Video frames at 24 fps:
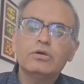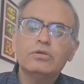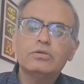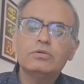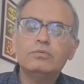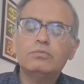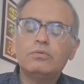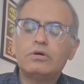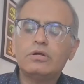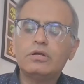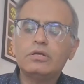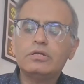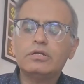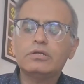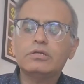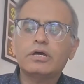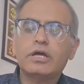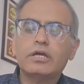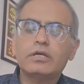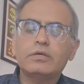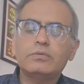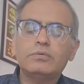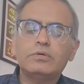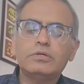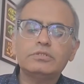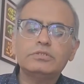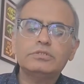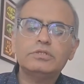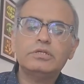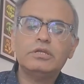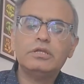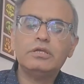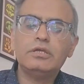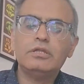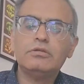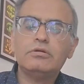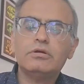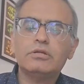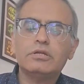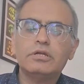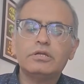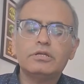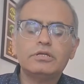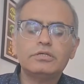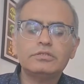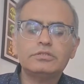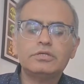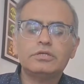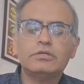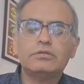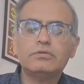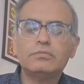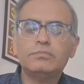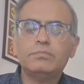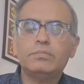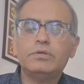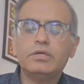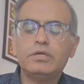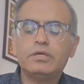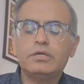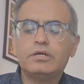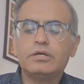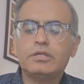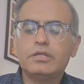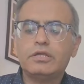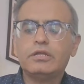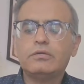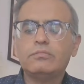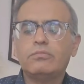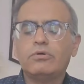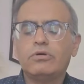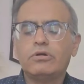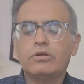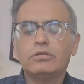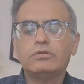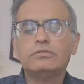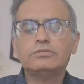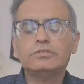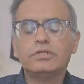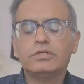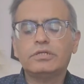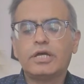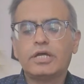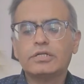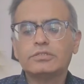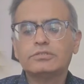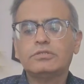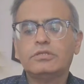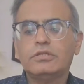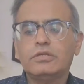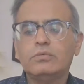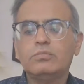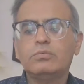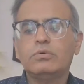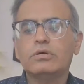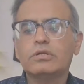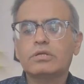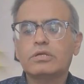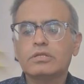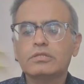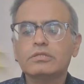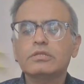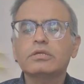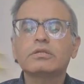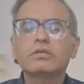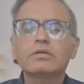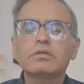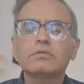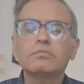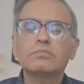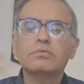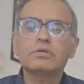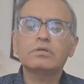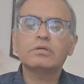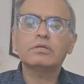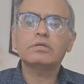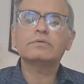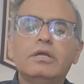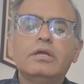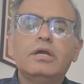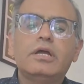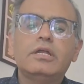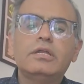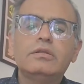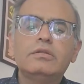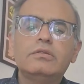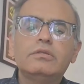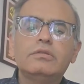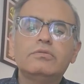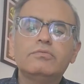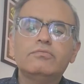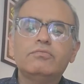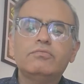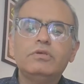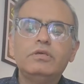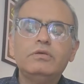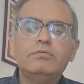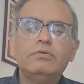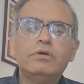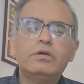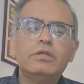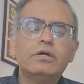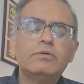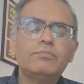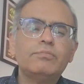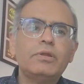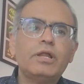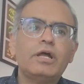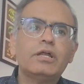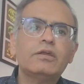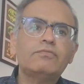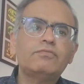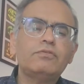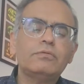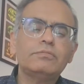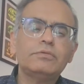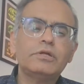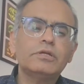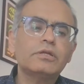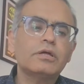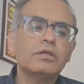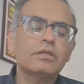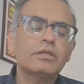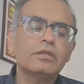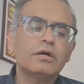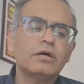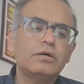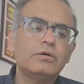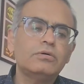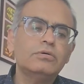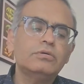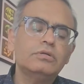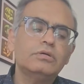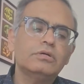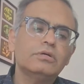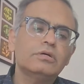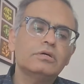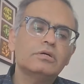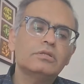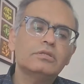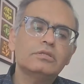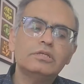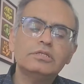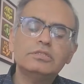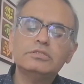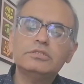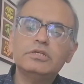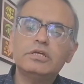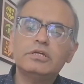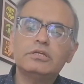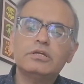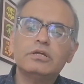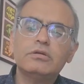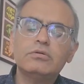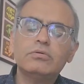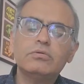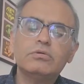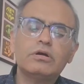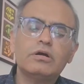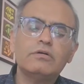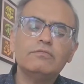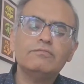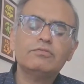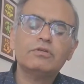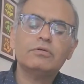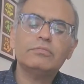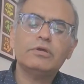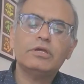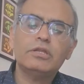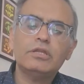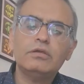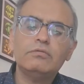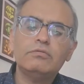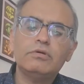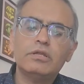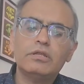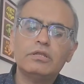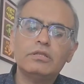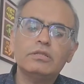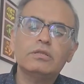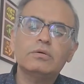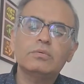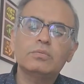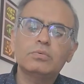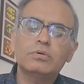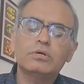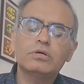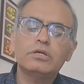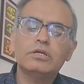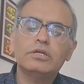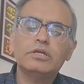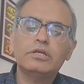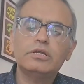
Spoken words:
You want a diversity in your data set to be create modules that actually work in the real world. And we were a platform that allowed this data to come from anywhere in the world